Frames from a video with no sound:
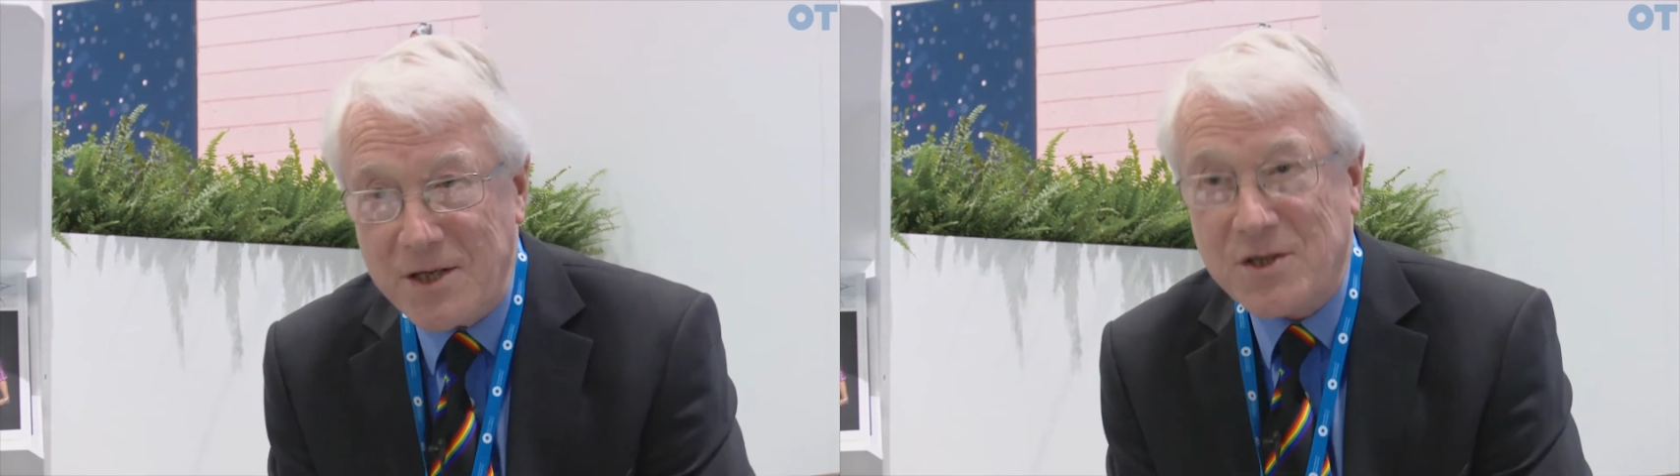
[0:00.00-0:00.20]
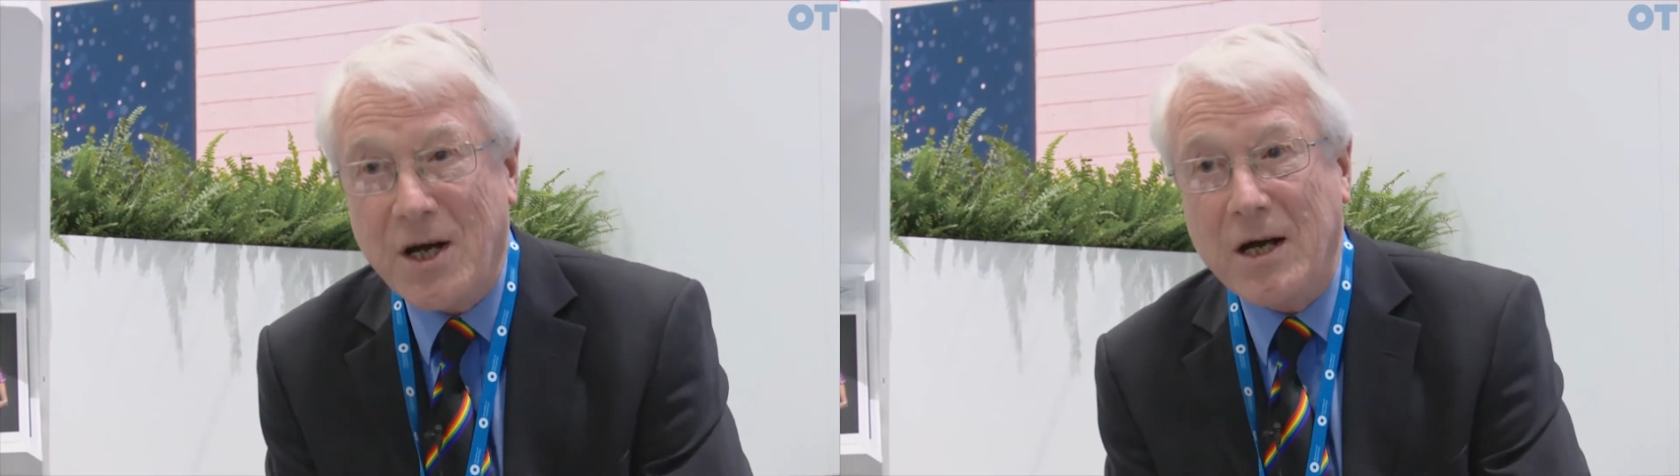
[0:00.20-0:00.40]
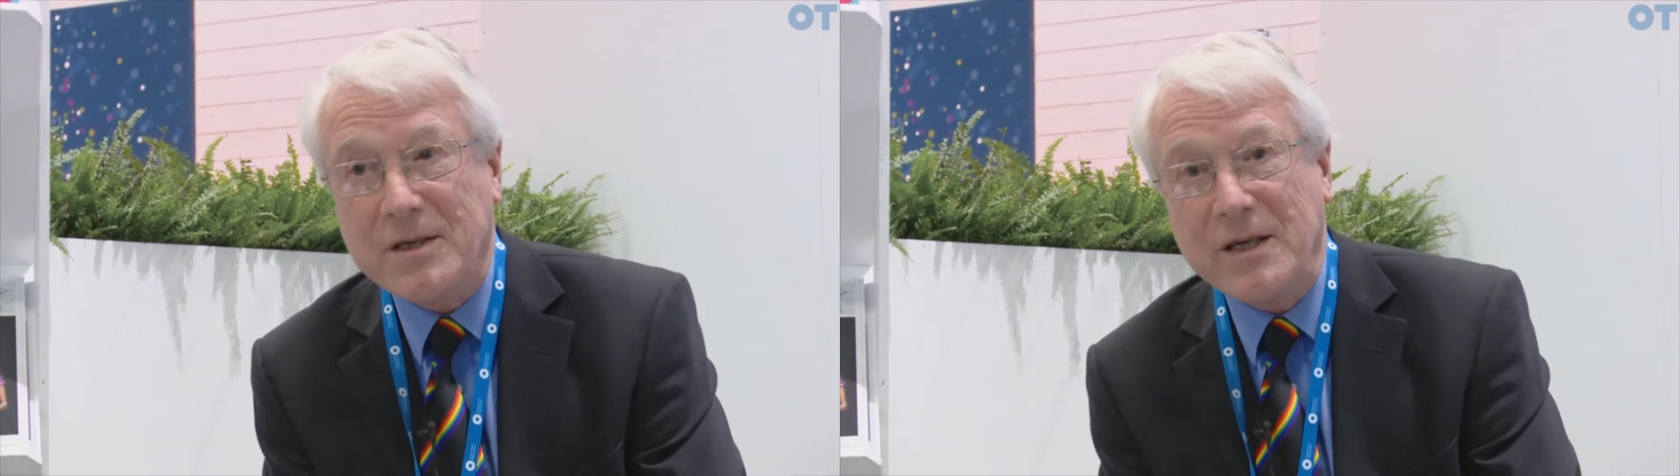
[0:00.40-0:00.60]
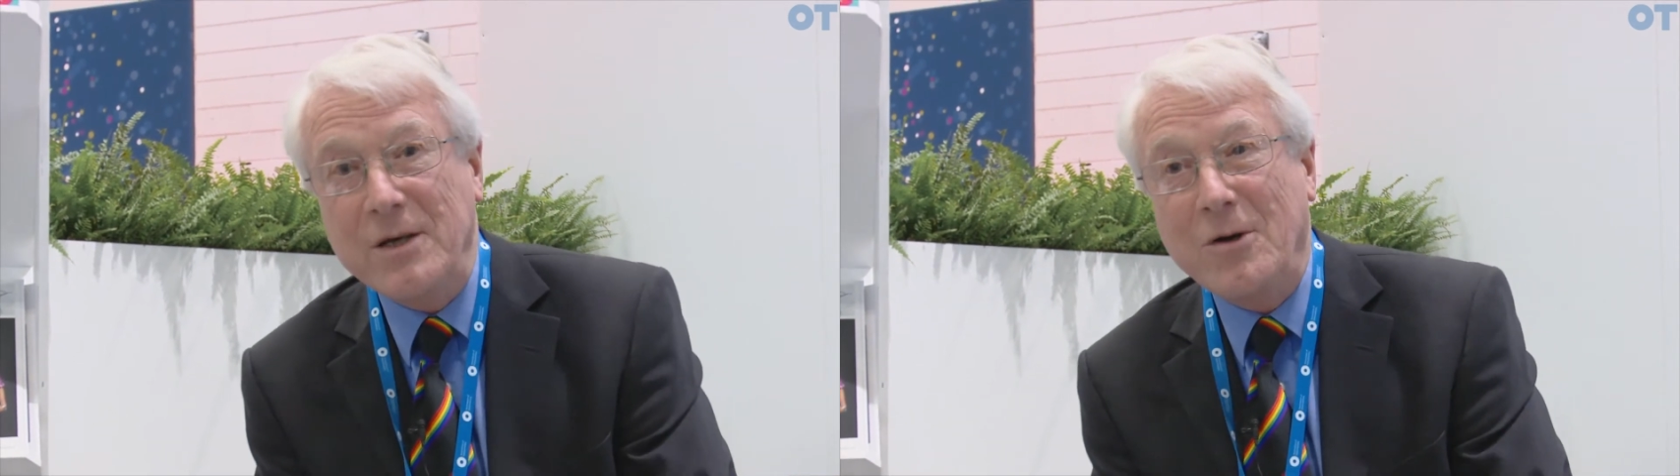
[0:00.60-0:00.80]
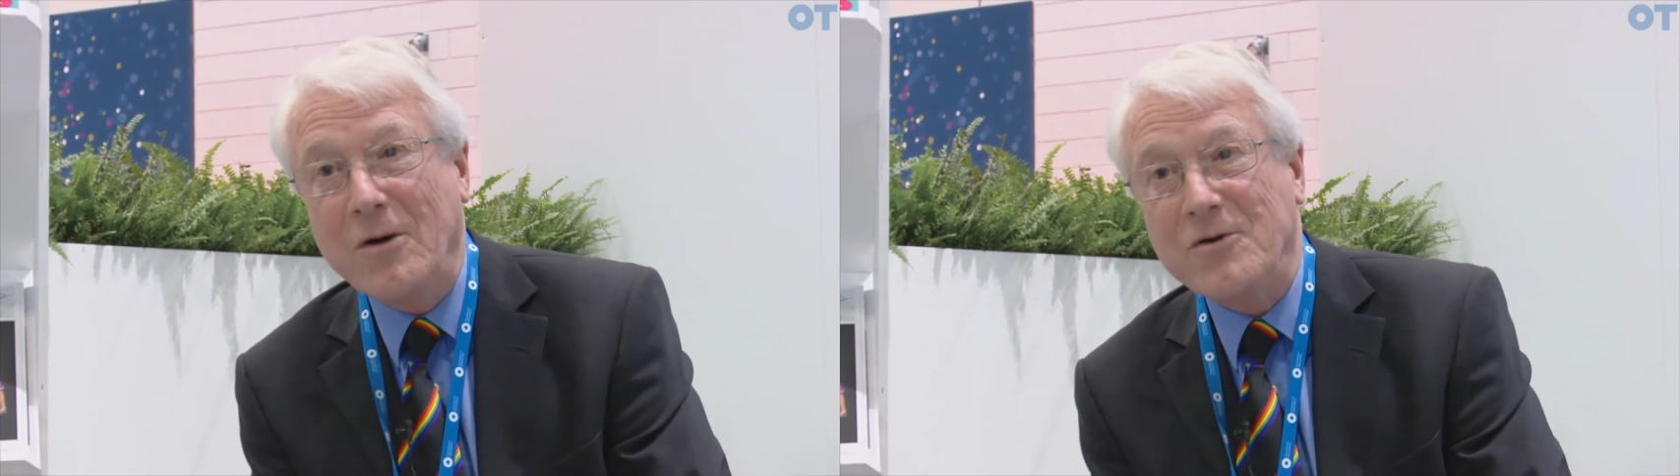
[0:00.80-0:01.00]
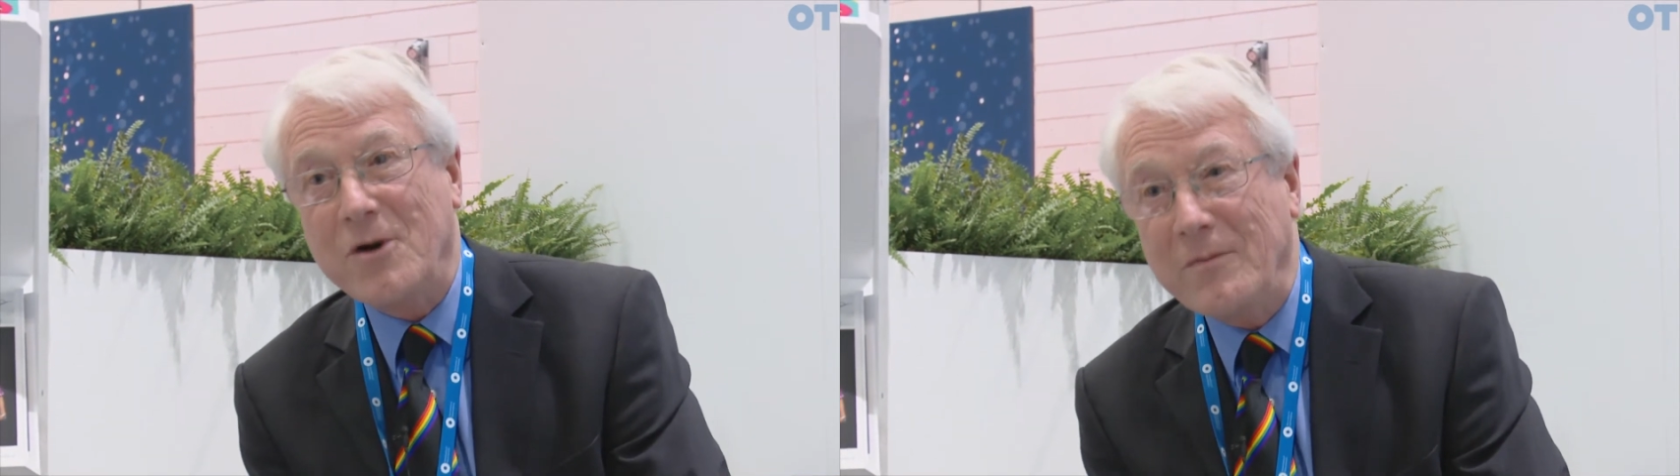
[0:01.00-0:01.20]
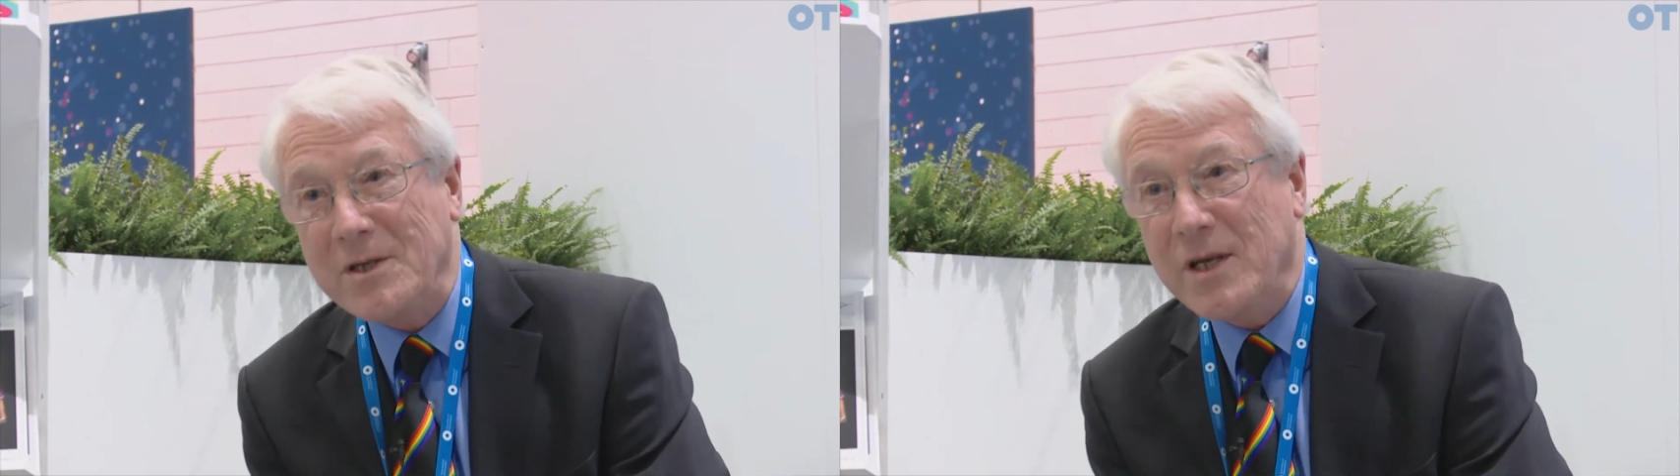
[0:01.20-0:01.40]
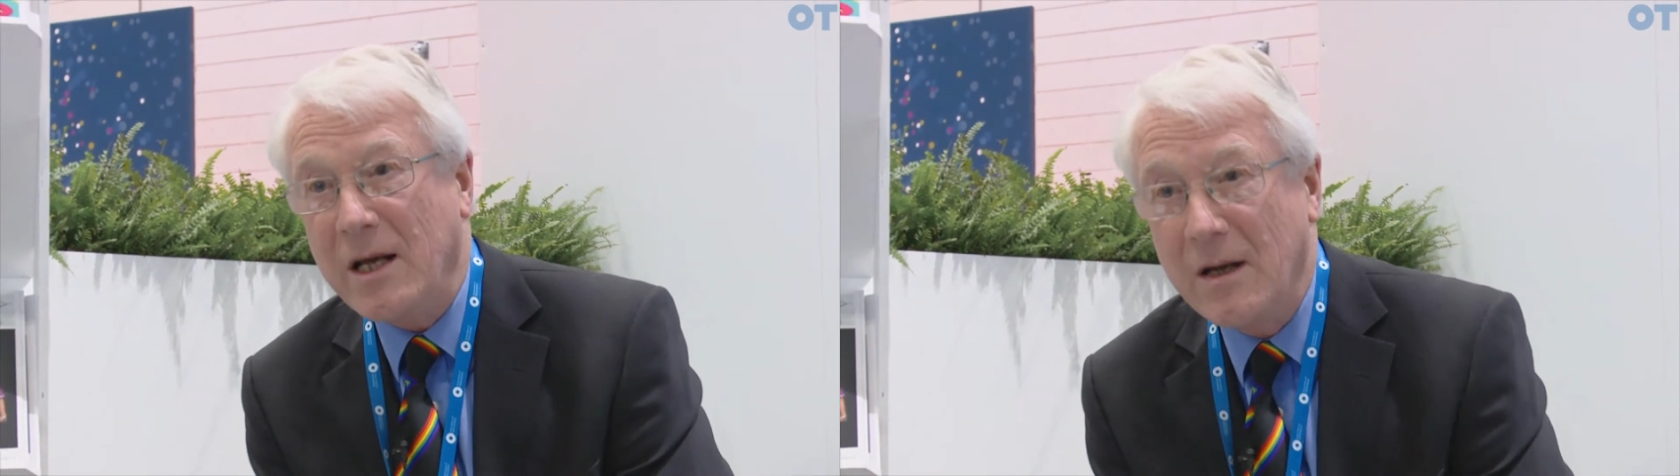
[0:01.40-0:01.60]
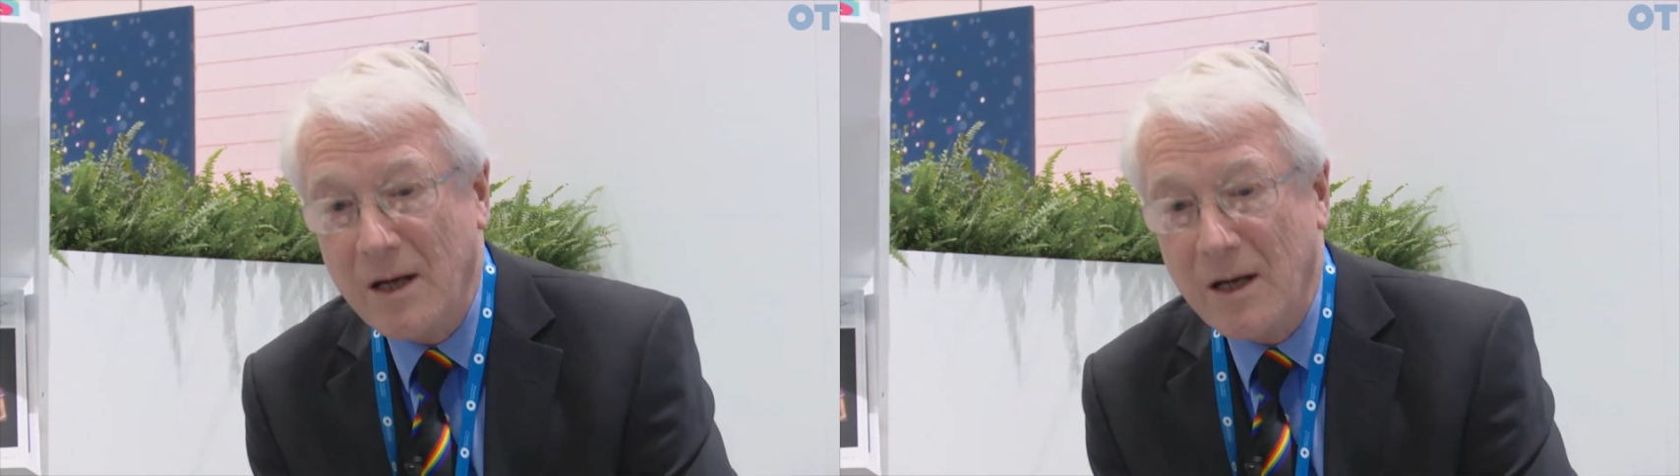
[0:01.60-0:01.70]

It started in controversy,